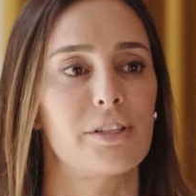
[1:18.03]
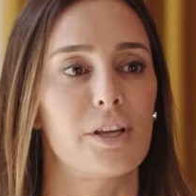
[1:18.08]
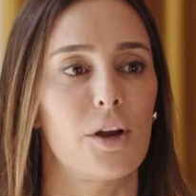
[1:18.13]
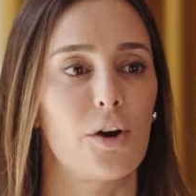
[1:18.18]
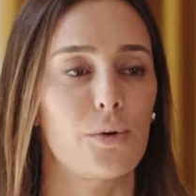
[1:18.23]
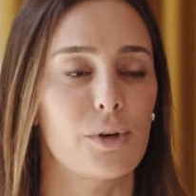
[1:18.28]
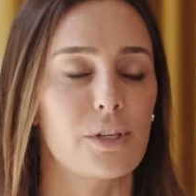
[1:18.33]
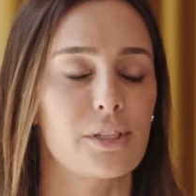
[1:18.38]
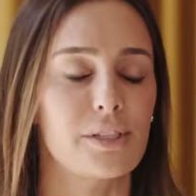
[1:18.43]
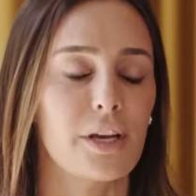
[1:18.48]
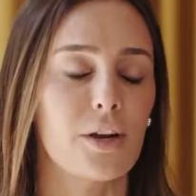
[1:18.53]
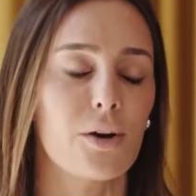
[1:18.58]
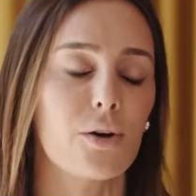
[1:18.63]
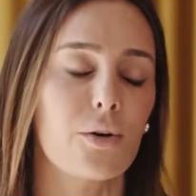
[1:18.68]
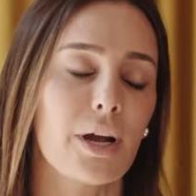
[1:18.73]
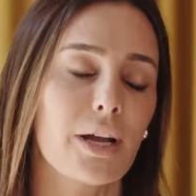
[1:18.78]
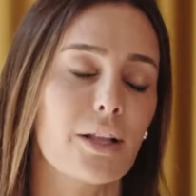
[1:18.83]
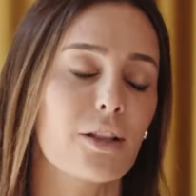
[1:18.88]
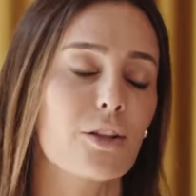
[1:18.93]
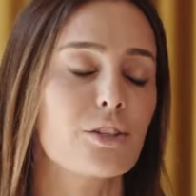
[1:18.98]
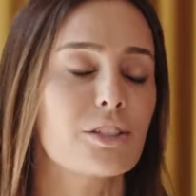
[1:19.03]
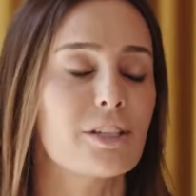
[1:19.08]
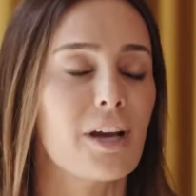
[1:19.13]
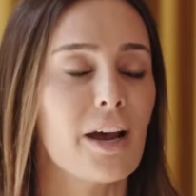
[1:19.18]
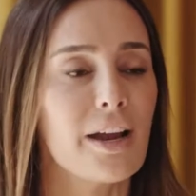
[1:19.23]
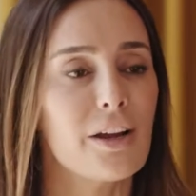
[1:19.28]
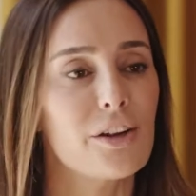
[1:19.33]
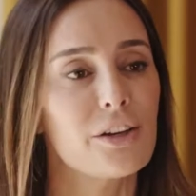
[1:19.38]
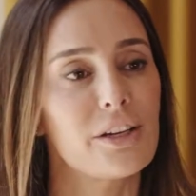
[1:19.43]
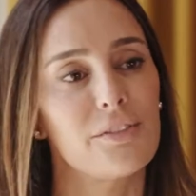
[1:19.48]
They always say, oh, I look
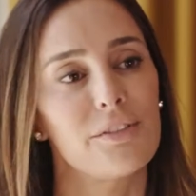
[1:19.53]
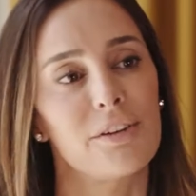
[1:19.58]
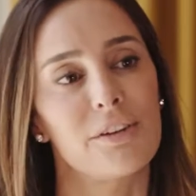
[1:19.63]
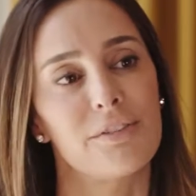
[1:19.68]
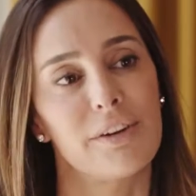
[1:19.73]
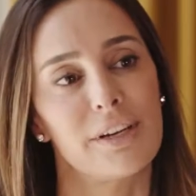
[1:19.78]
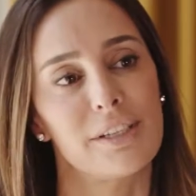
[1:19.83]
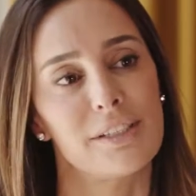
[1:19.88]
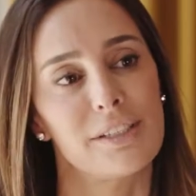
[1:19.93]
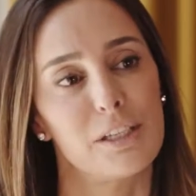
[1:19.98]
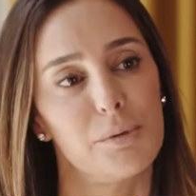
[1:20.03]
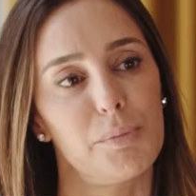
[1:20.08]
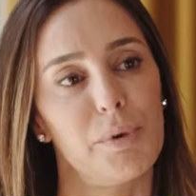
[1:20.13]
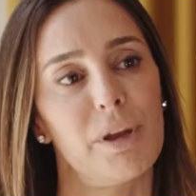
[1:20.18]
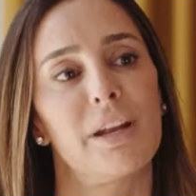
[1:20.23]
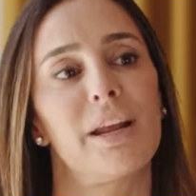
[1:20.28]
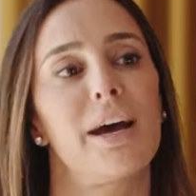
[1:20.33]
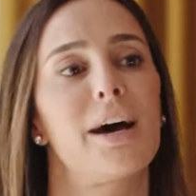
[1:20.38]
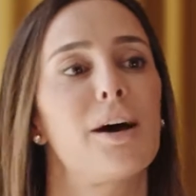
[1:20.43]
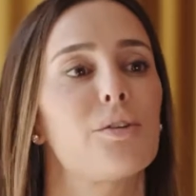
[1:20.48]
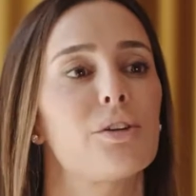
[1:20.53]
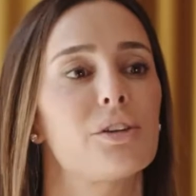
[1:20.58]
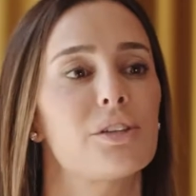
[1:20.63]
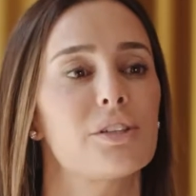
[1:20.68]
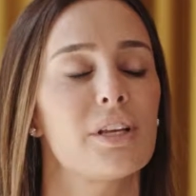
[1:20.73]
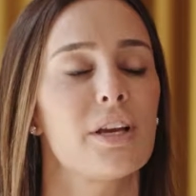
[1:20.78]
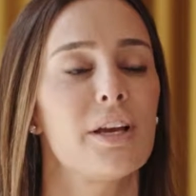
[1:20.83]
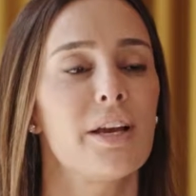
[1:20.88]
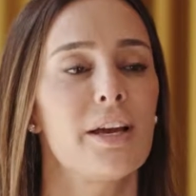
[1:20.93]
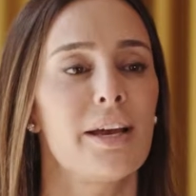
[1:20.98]
tired even if I sleep 8
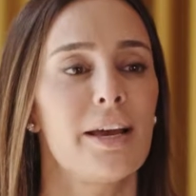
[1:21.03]
hours.